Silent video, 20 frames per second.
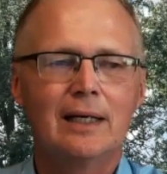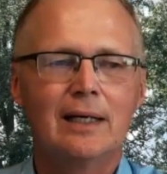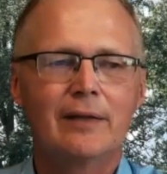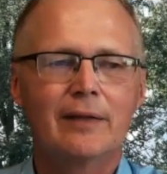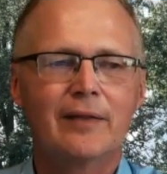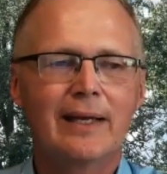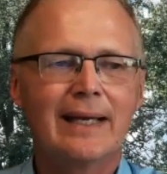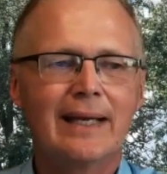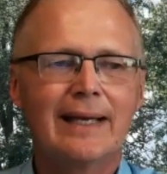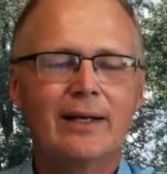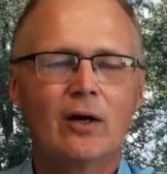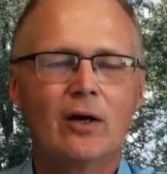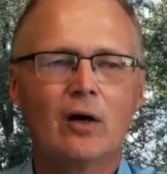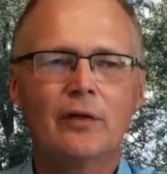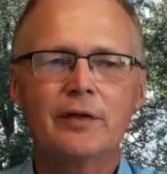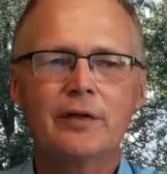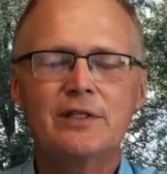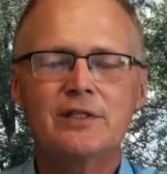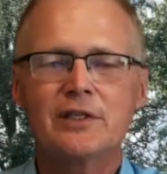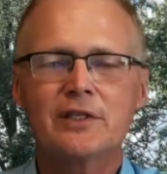They had all
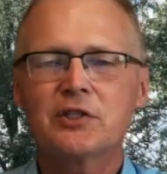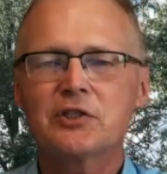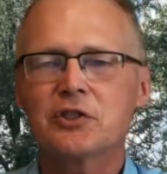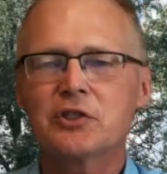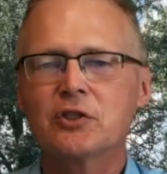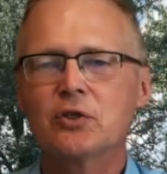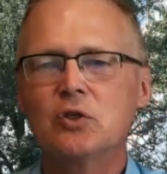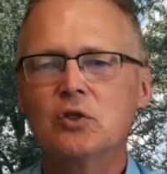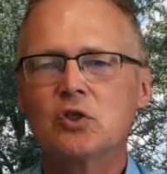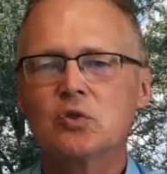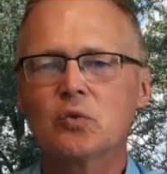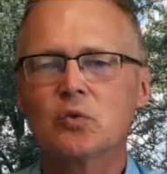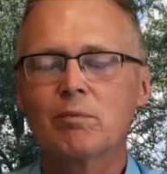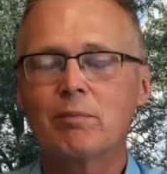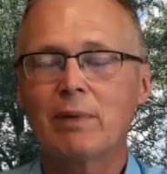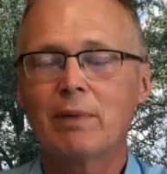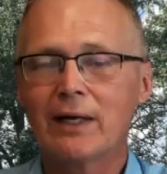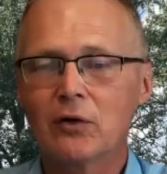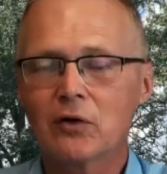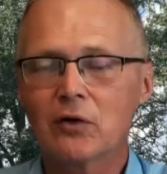these issues with
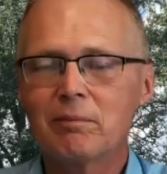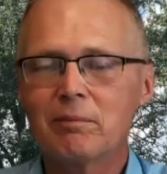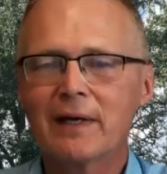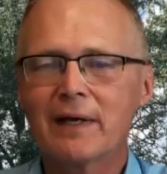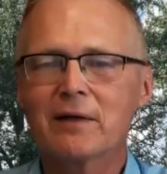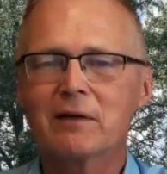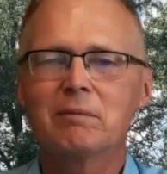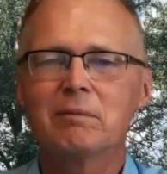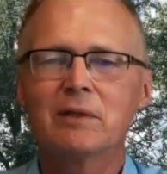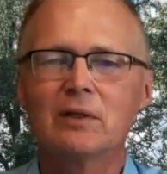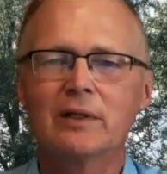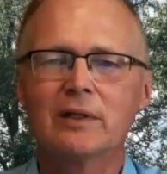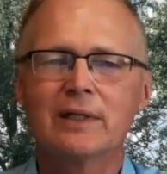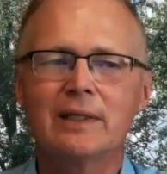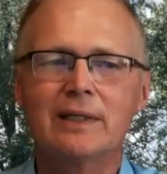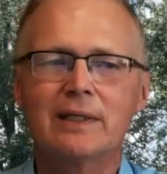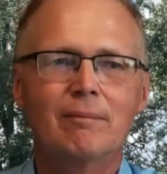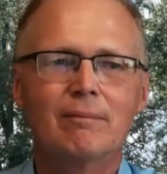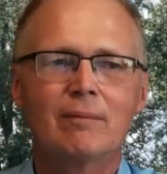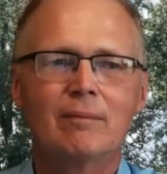
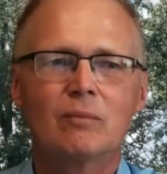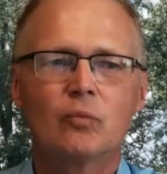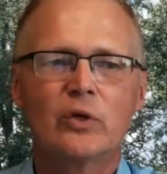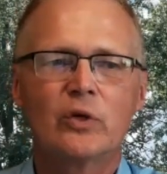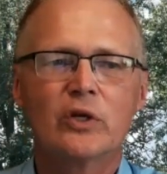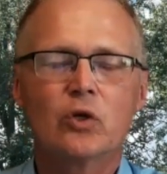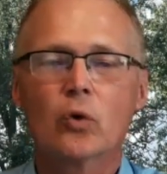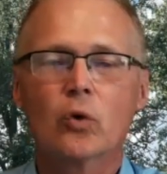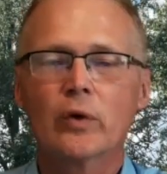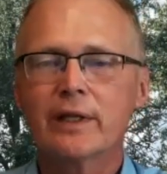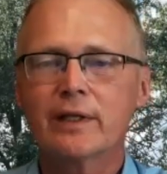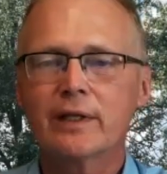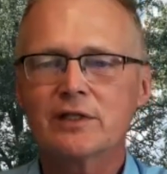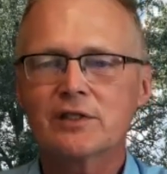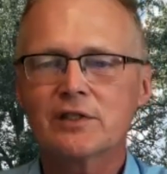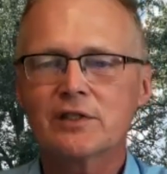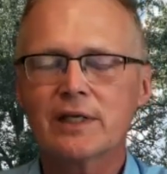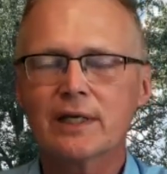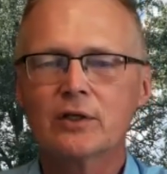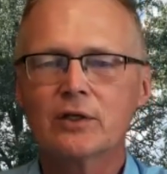biocompatibility, recording the
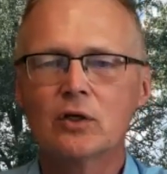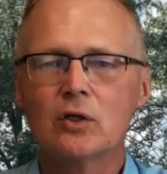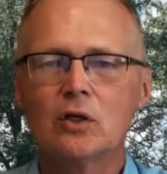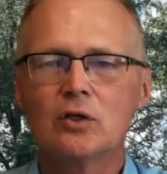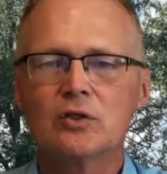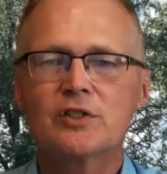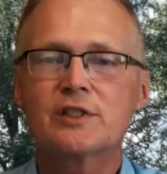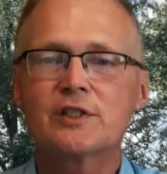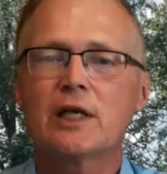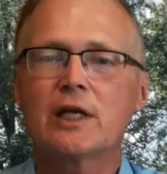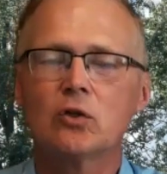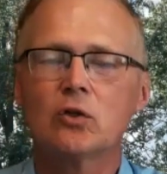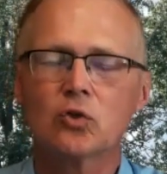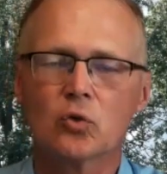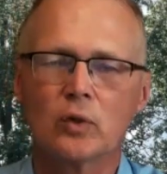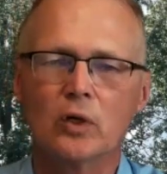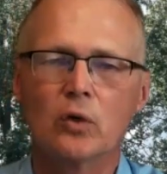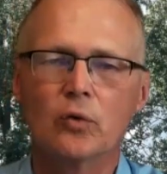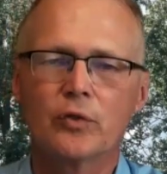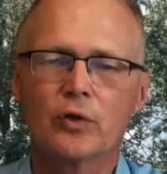signal, cell
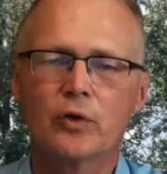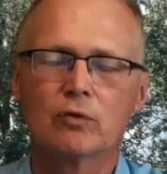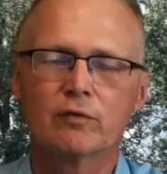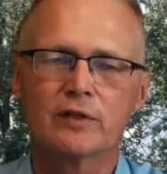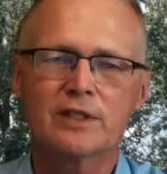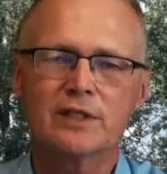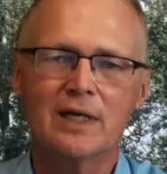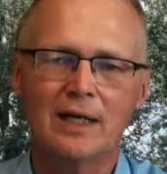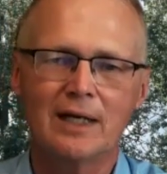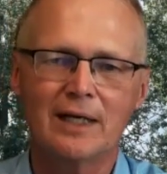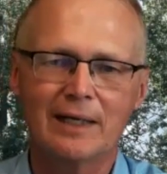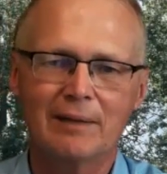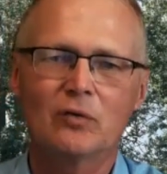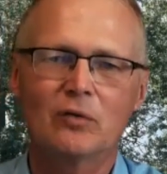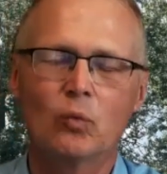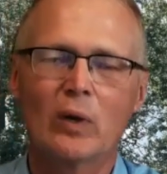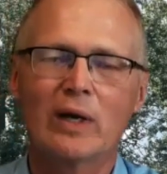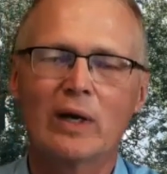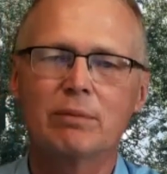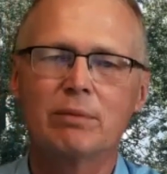growth over time.
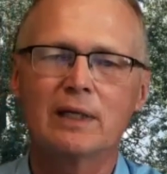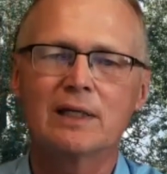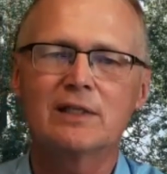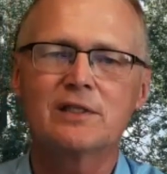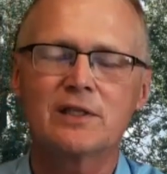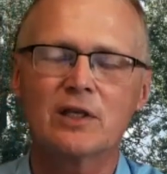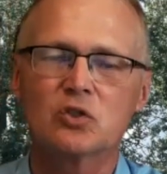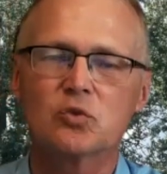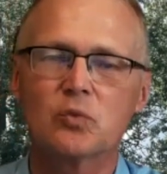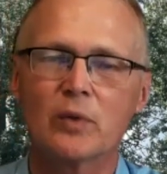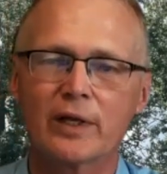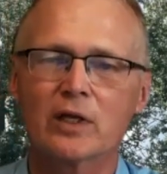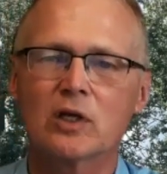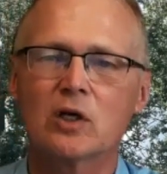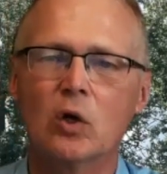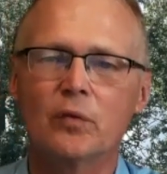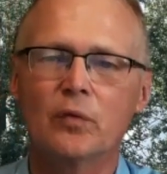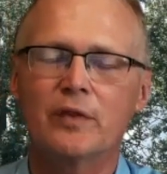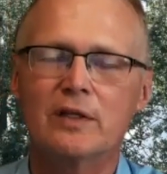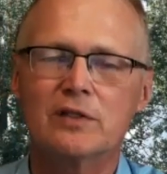White blood cells want to
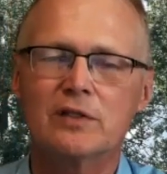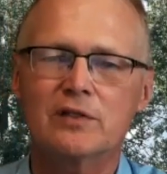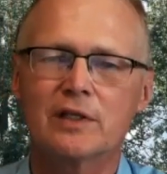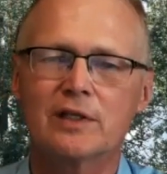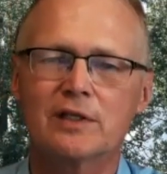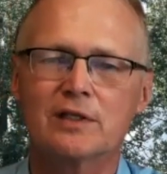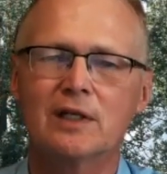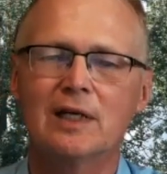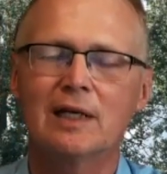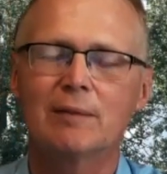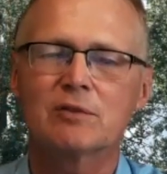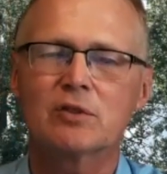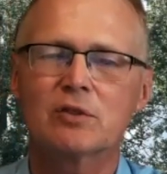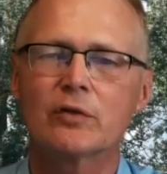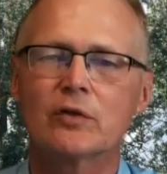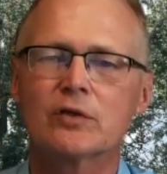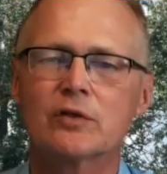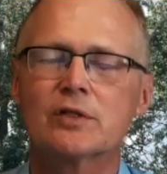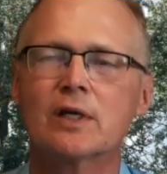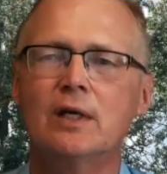coat these things up. So
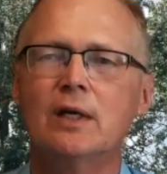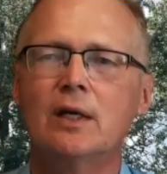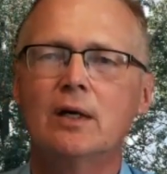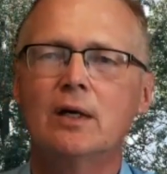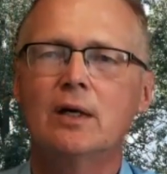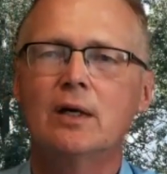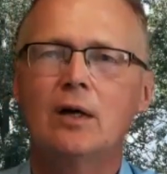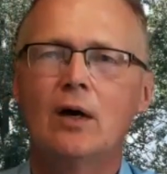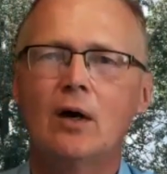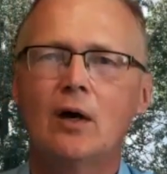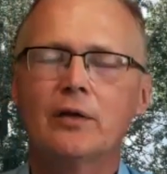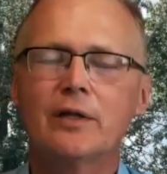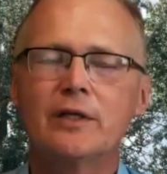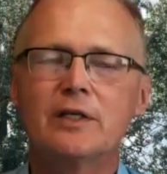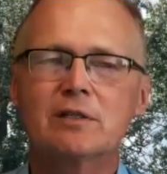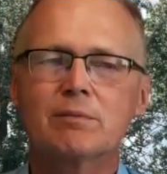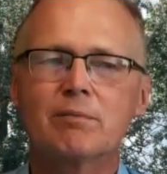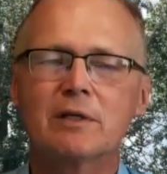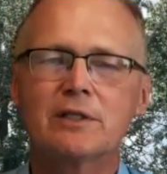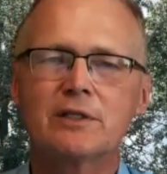there's all
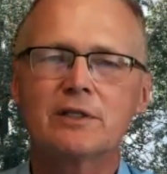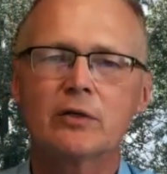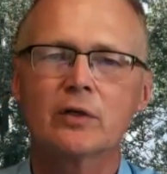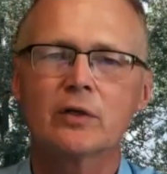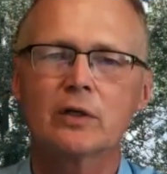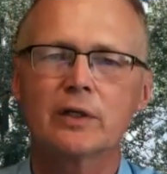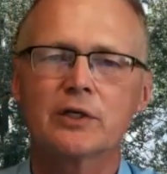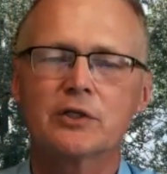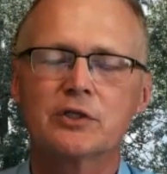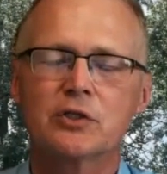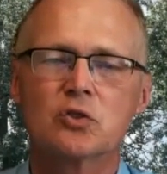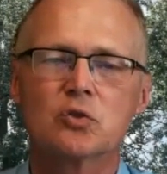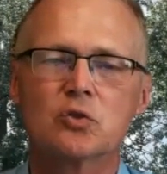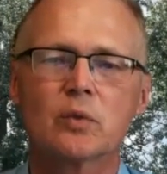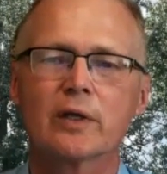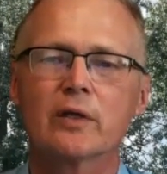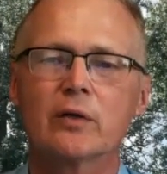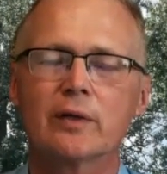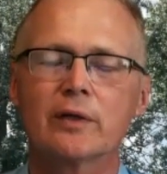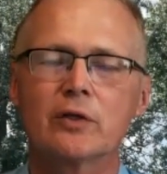these material issues,
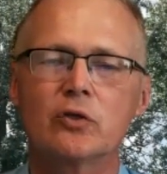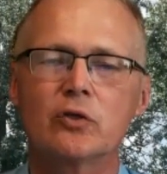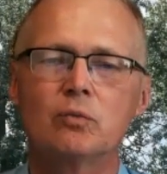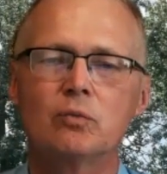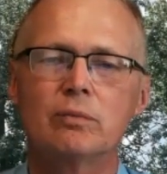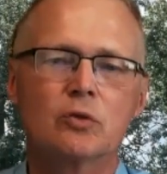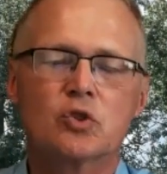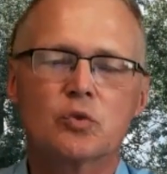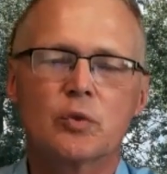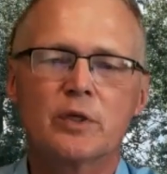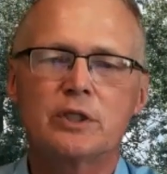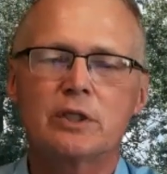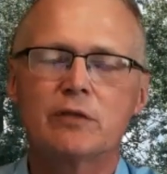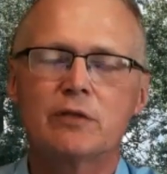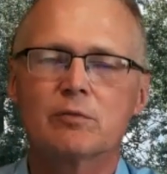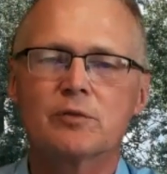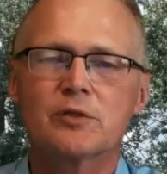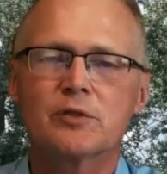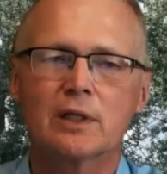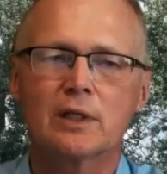whether you switching
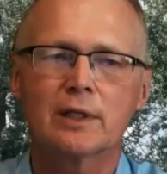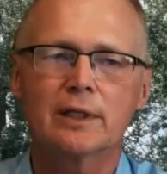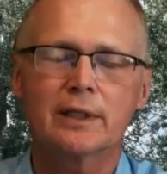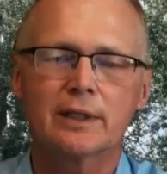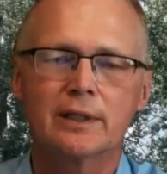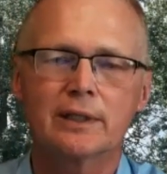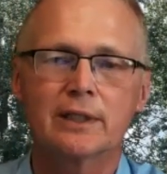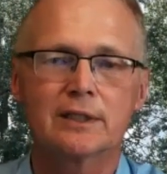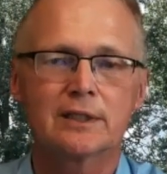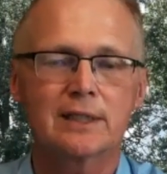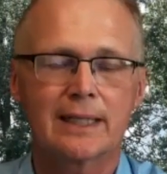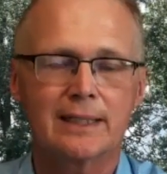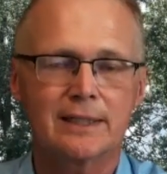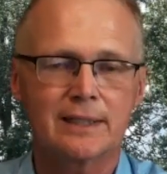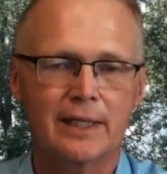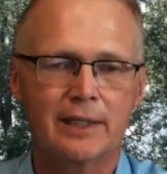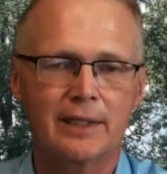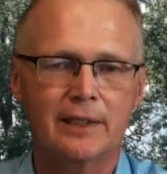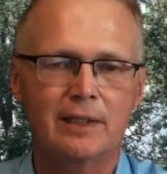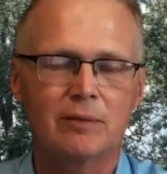from silicon to
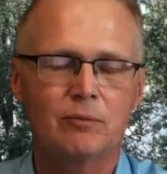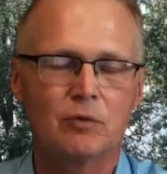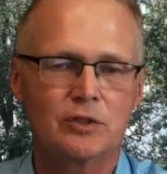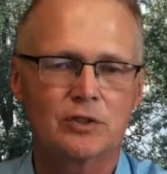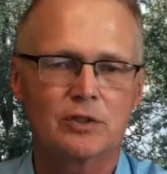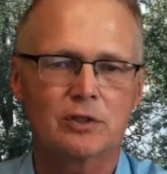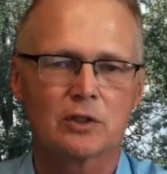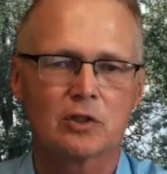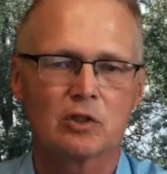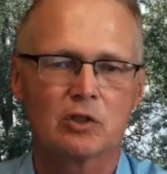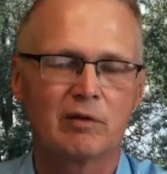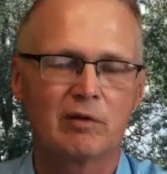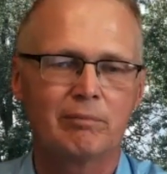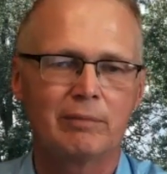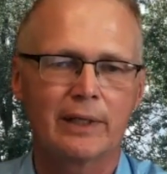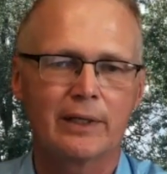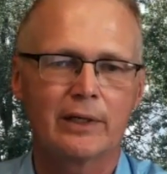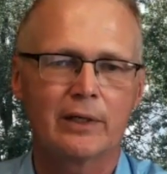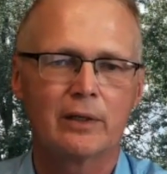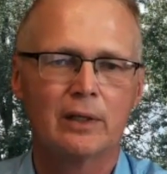titanium, which is a little bit
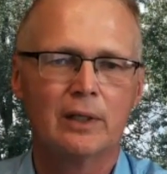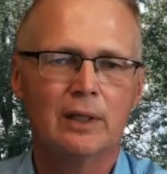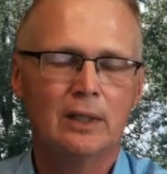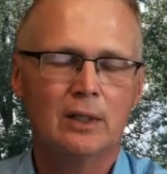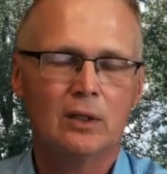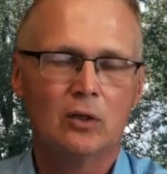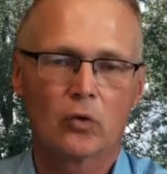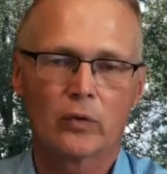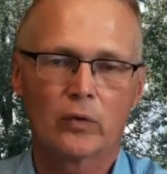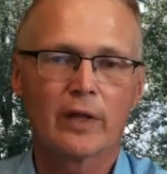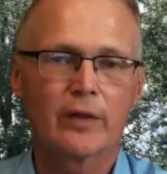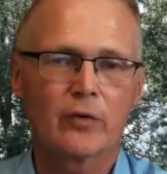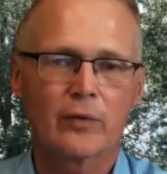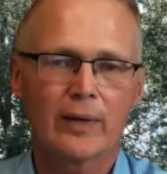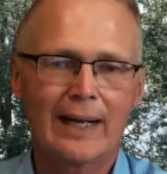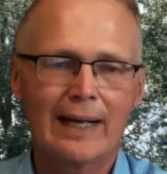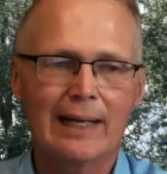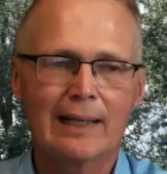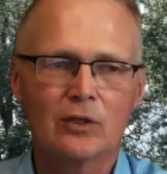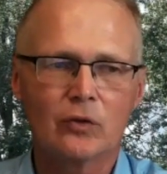better, or other
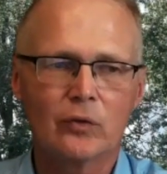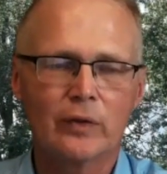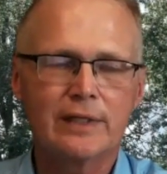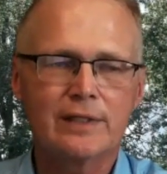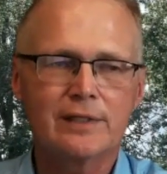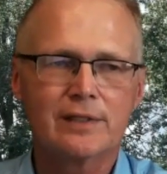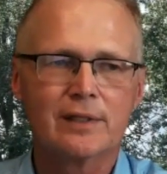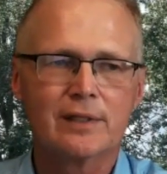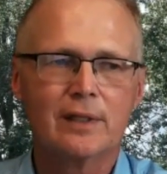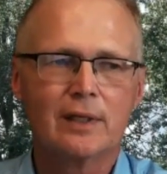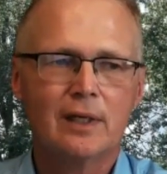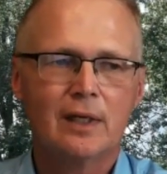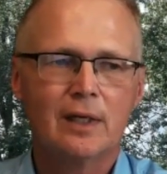alloys.